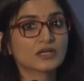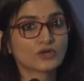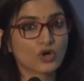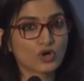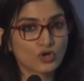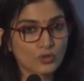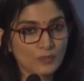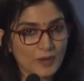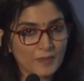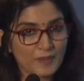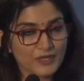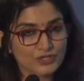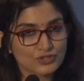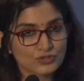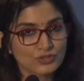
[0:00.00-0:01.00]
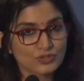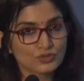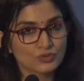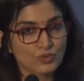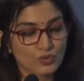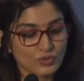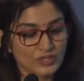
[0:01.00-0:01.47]
glaucoma patient
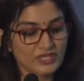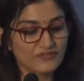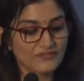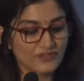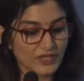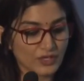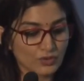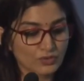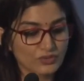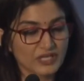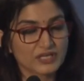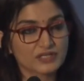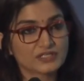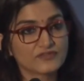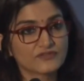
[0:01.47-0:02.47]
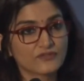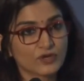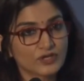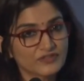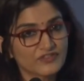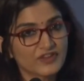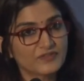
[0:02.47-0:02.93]
to only phaco, there is a
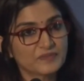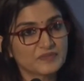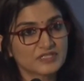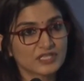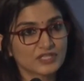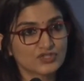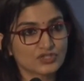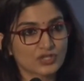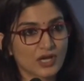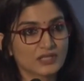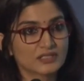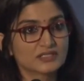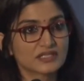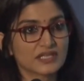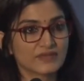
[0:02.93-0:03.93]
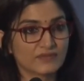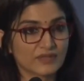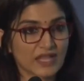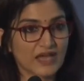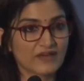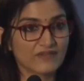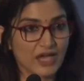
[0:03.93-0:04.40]
45% chance they
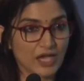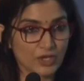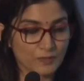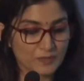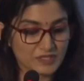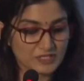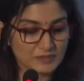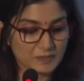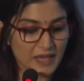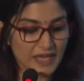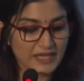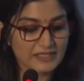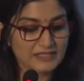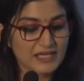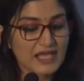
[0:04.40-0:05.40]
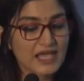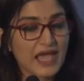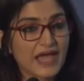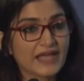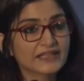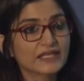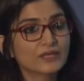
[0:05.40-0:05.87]
will have IOP spikes
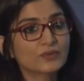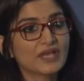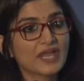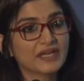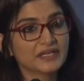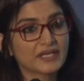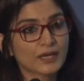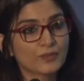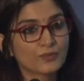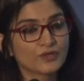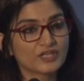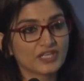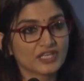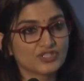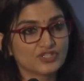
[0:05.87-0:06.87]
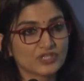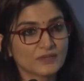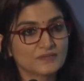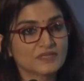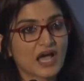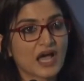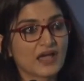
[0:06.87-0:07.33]
and they will end up with
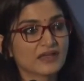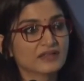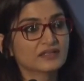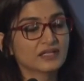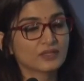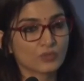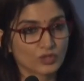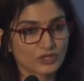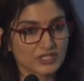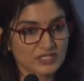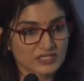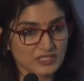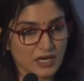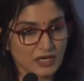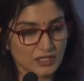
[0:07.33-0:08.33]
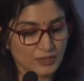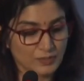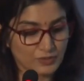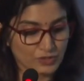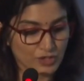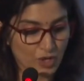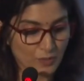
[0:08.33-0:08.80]
AGMs higher than what they started
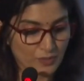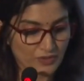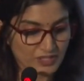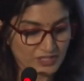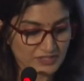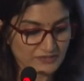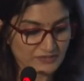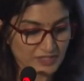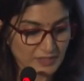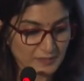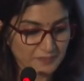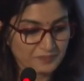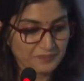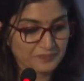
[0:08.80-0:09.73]
preoperatively.